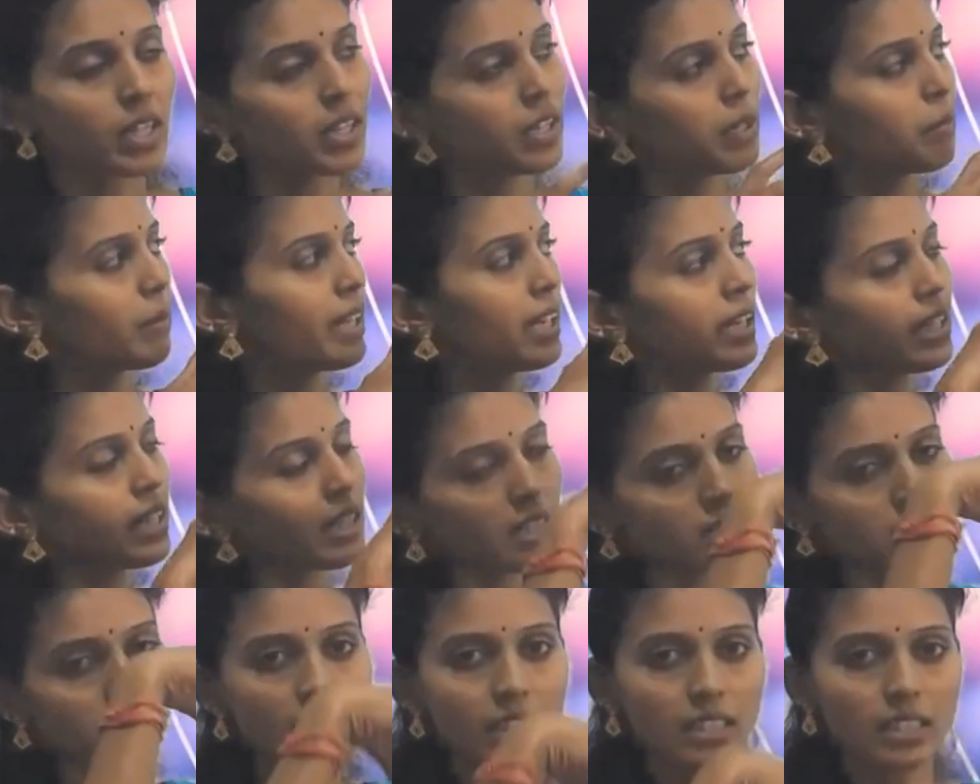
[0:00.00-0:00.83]

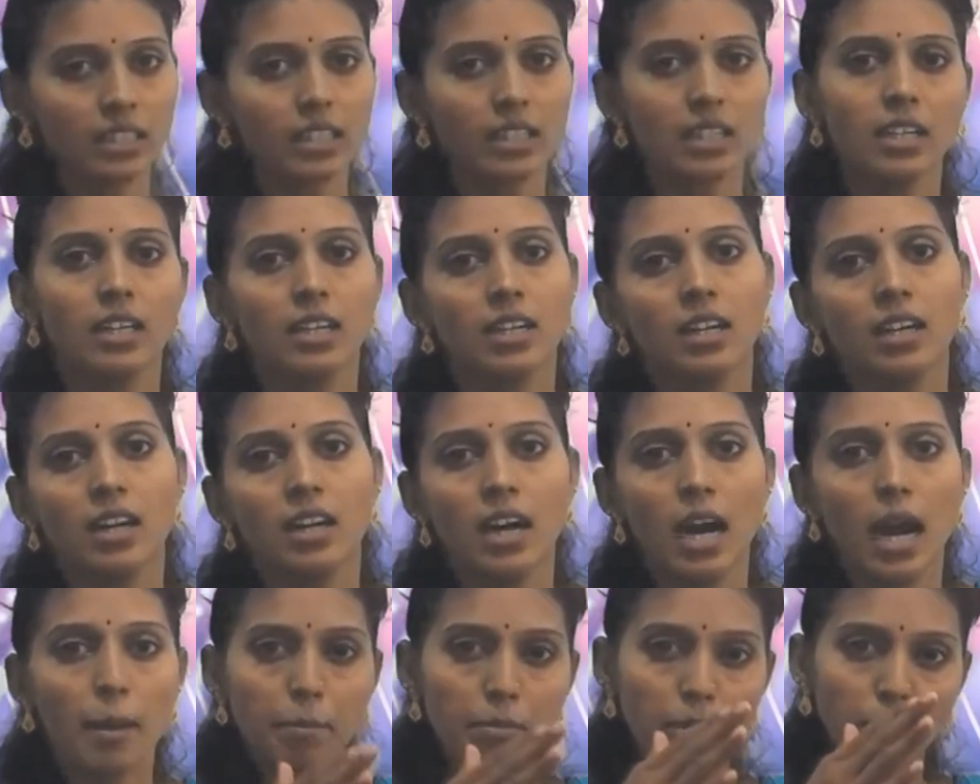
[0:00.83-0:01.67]
Remaining, see,
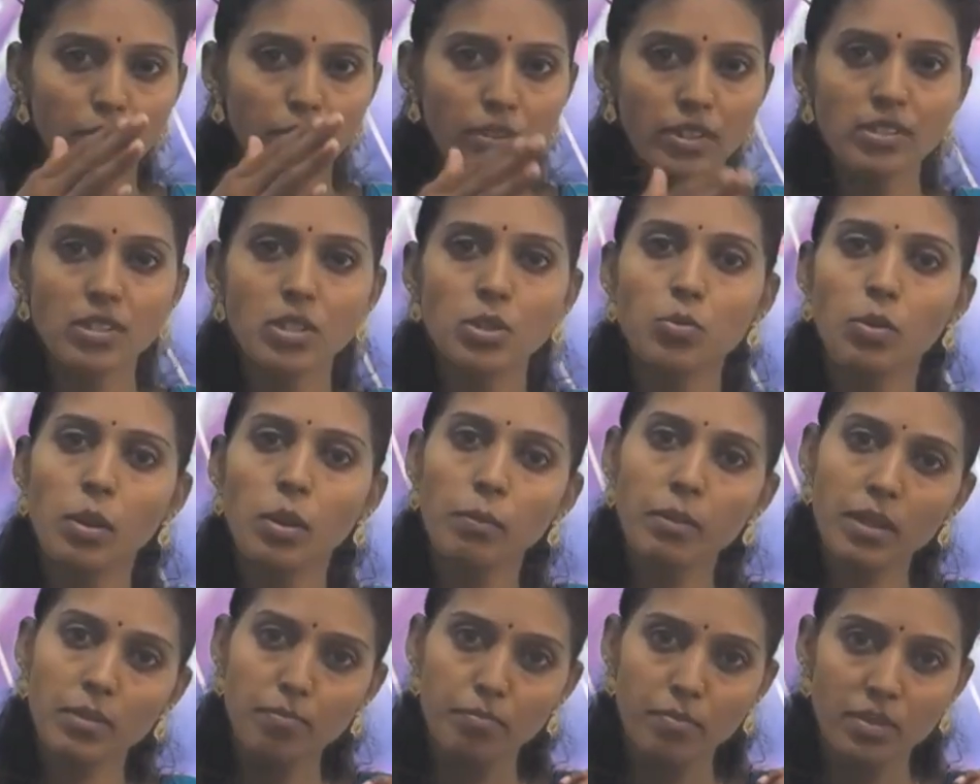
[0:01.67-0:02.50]
upper faces
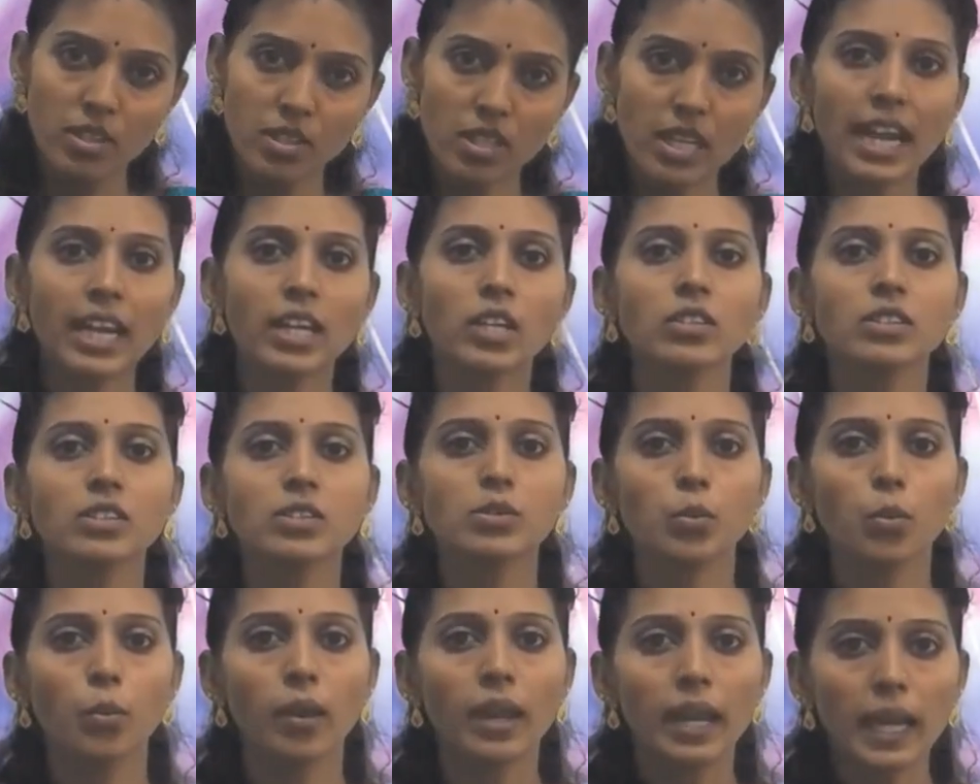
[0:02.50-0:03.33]
will be
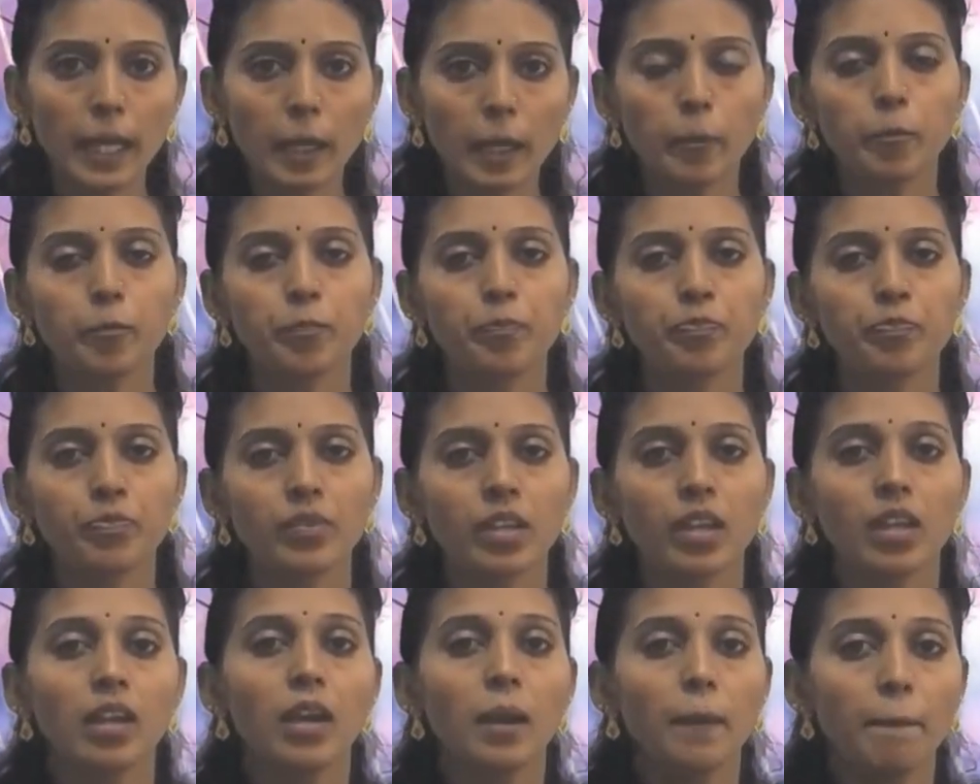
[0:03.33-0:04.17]
triangles only.
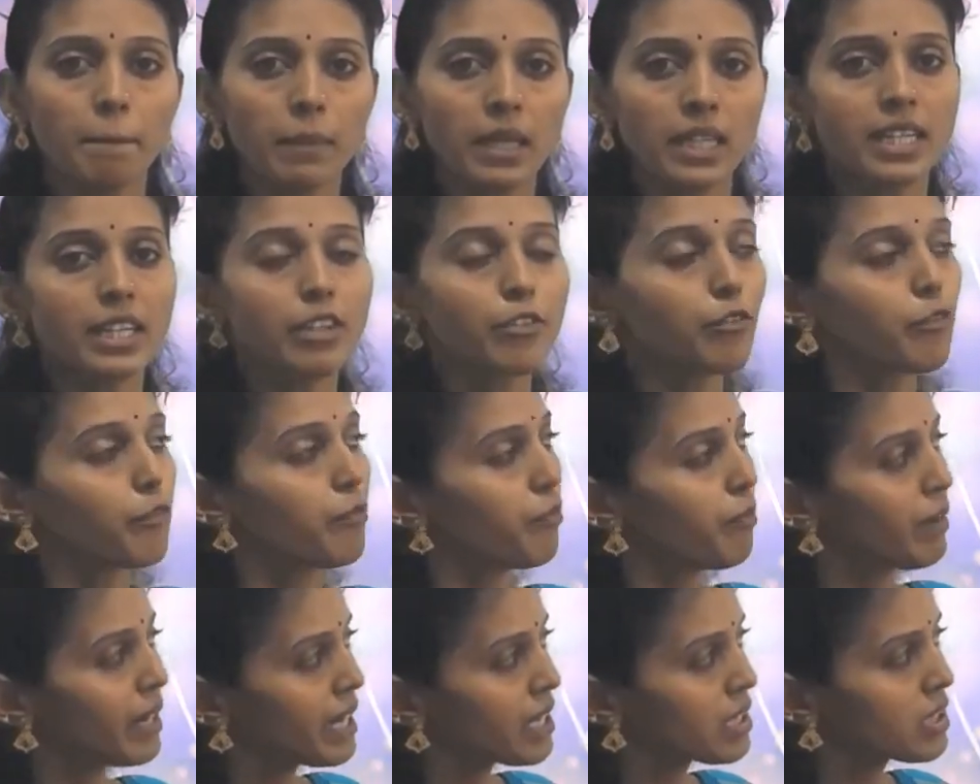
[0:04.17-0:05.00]
But
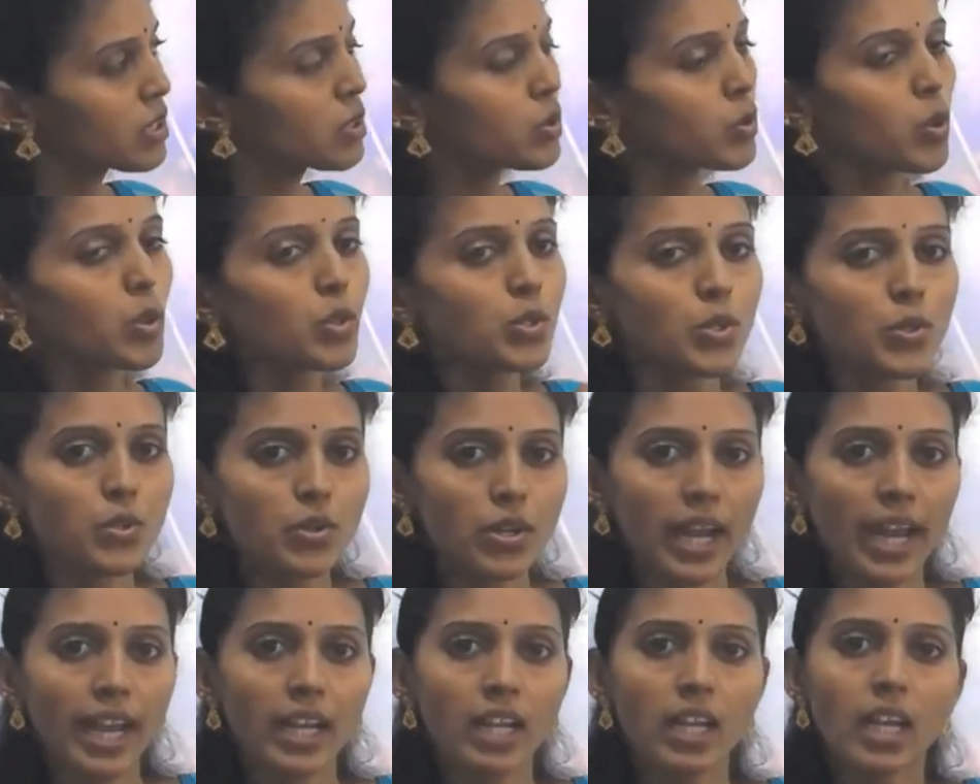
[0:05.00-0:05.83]
if base is also
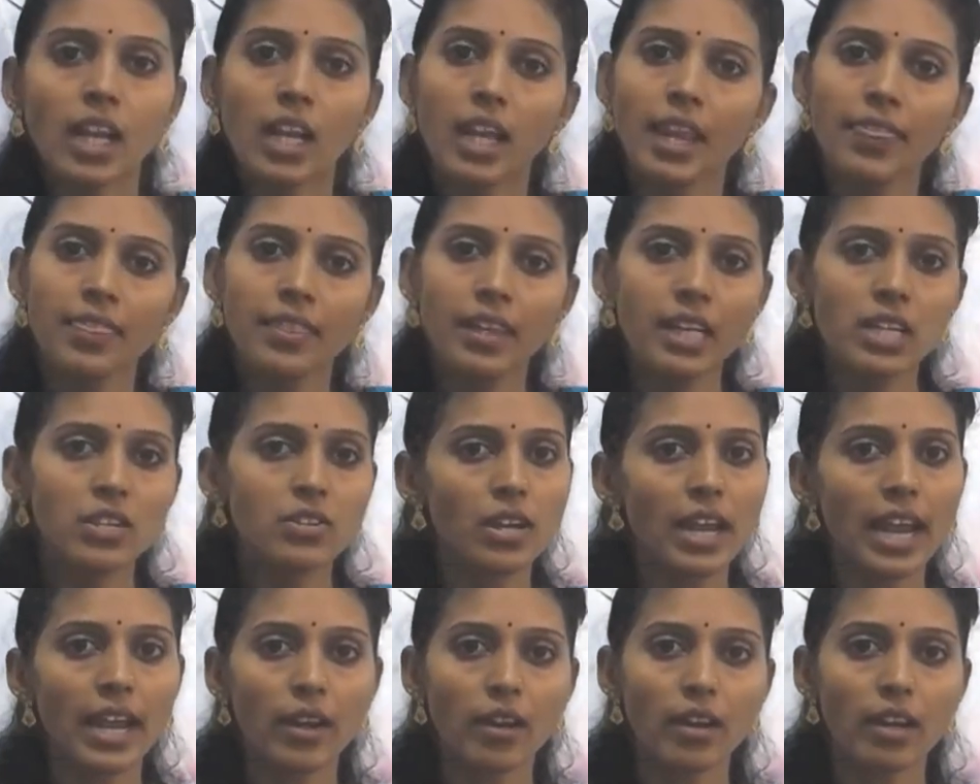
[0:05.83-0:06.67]
triangle, then
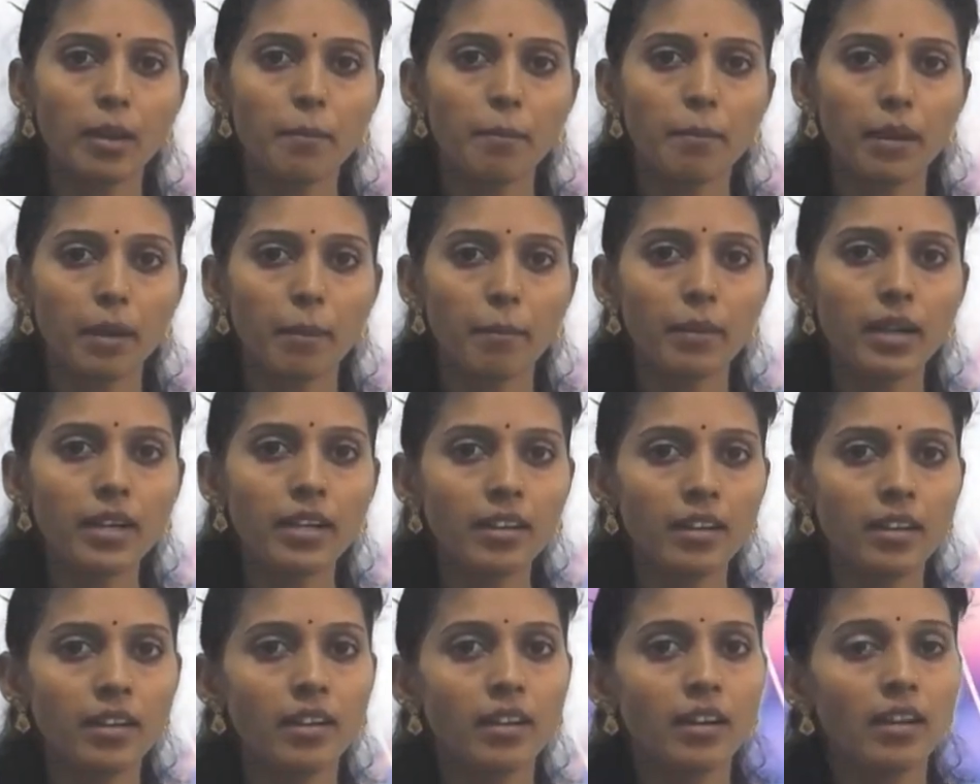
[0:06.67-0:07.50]
triangular
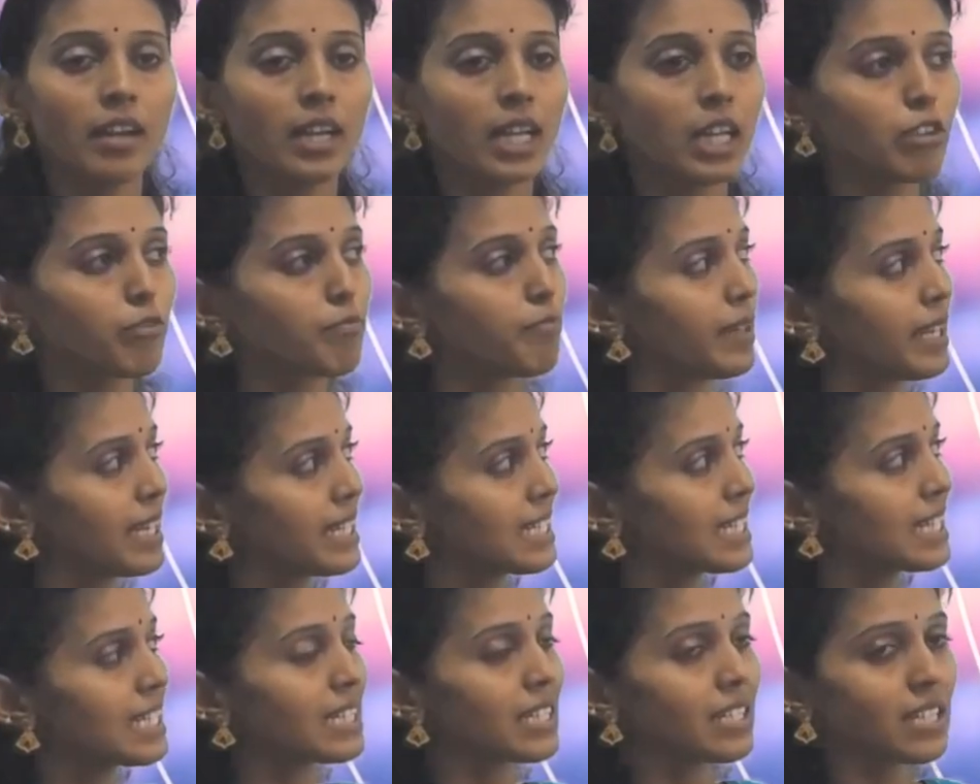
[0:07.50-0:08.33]
pyramid. If
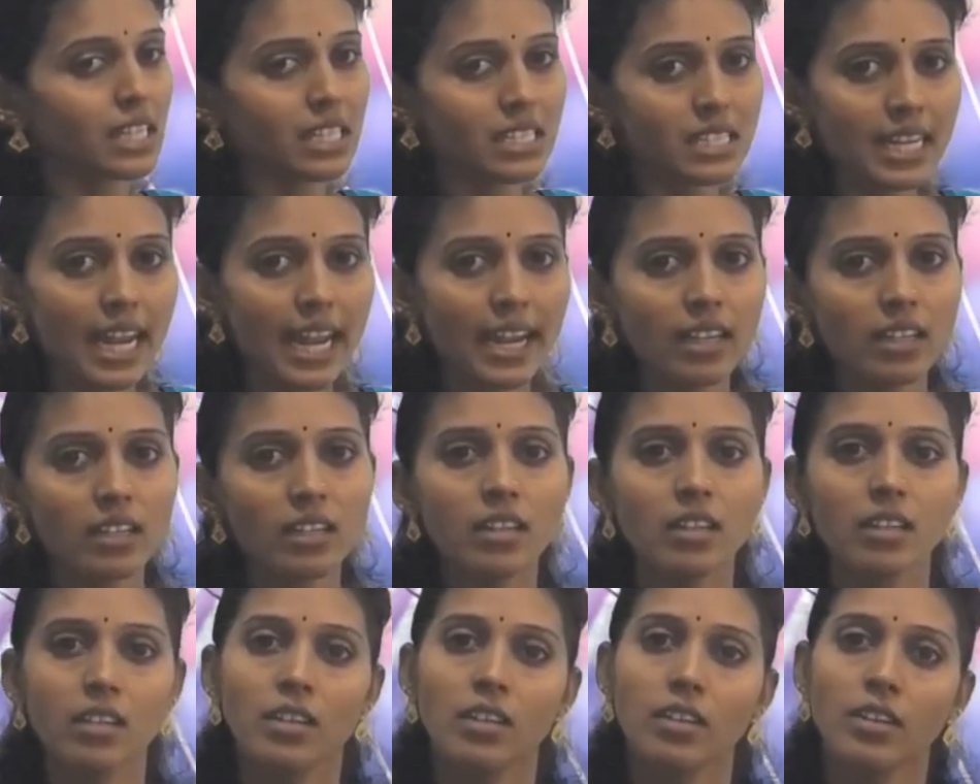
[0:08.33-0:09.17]
base is
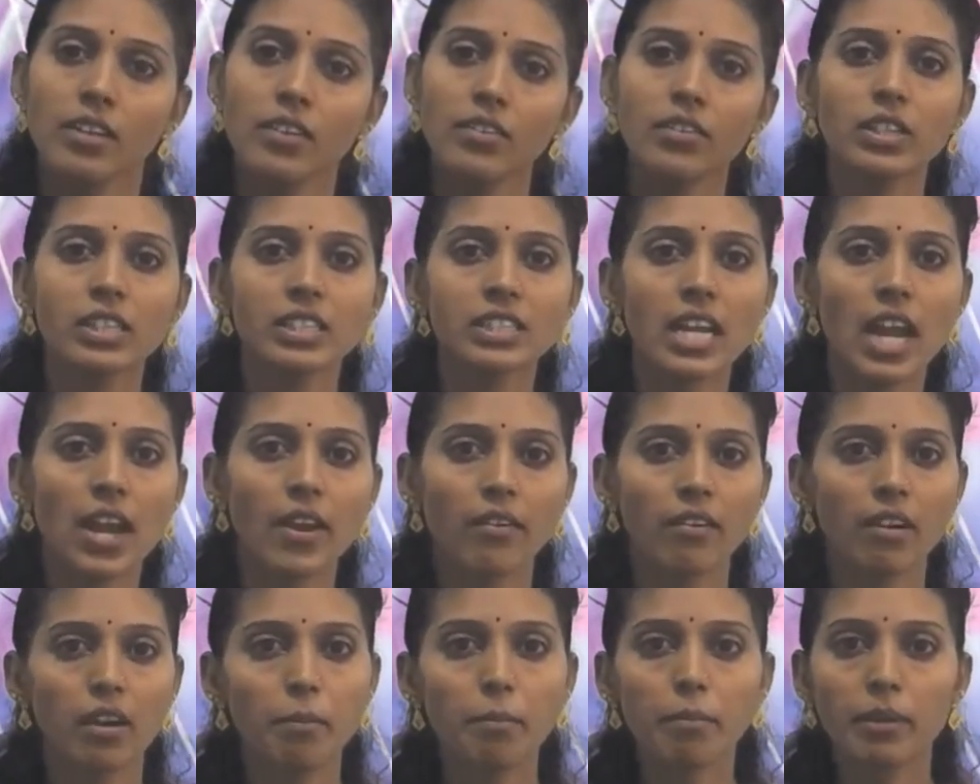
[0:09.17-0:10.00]
rectangle,
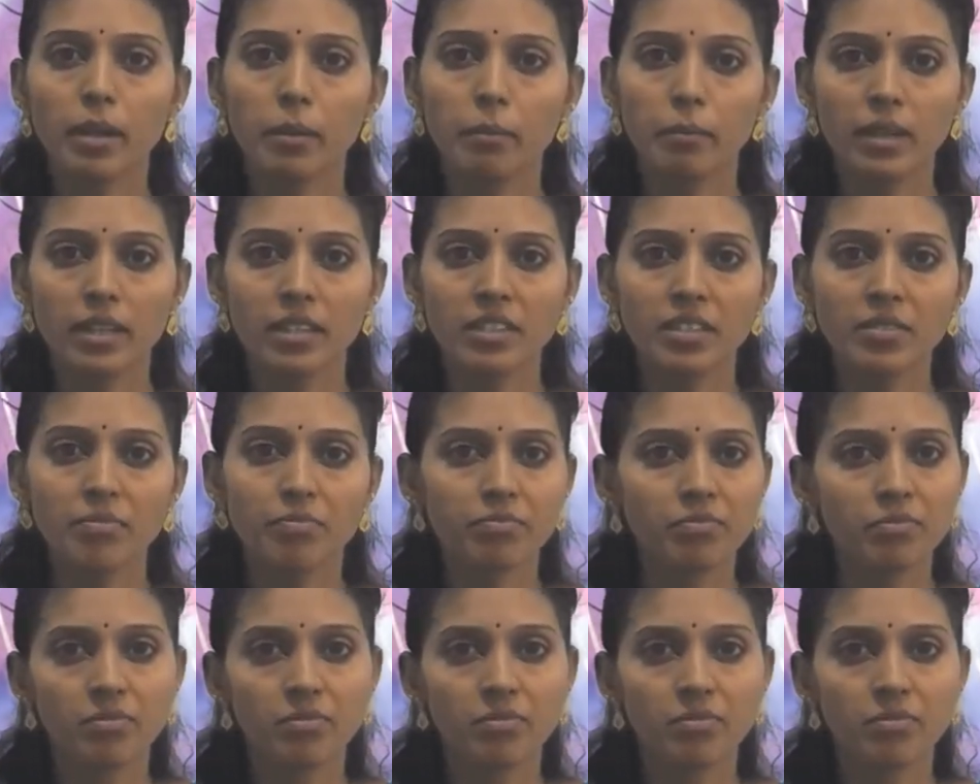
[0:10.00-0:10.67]
rectangular pyramid.